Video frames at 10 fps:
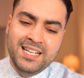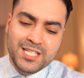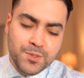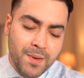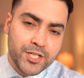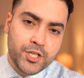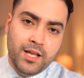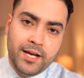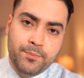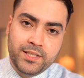Smash the
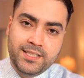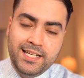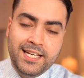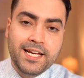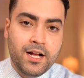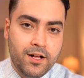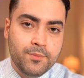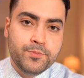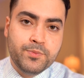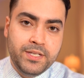like button. It
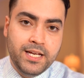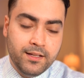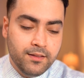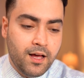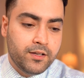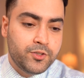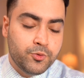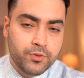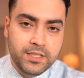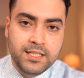helps me a lot.
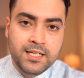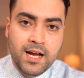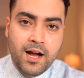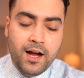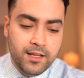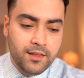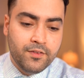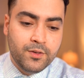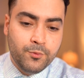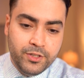Truly, I love
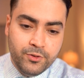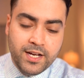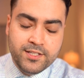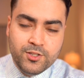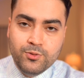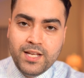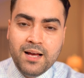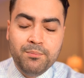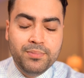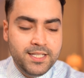it when you guys do
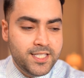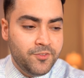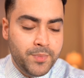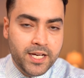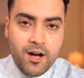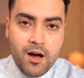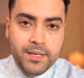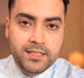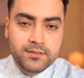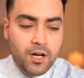that. Please leave me a
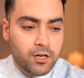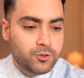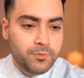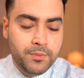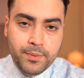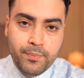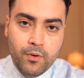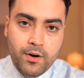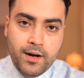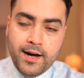comment. Talk to me,
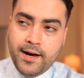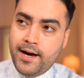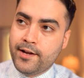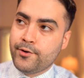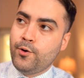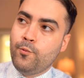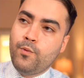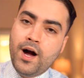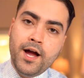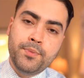people. I don't know
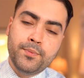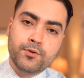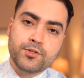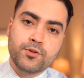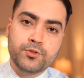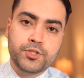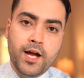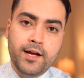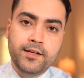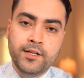why people are so
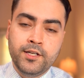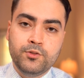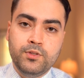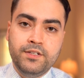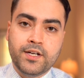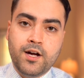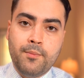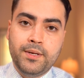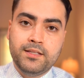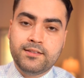shy to leave a
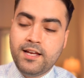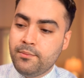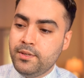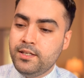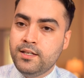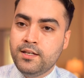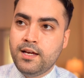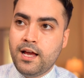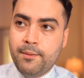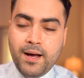comment. Tell me
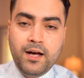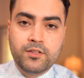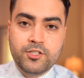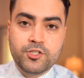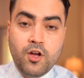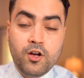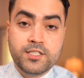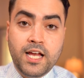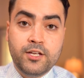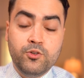about the stocks
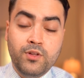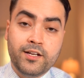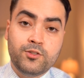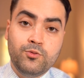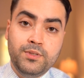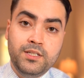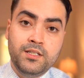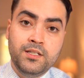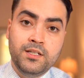that you like to be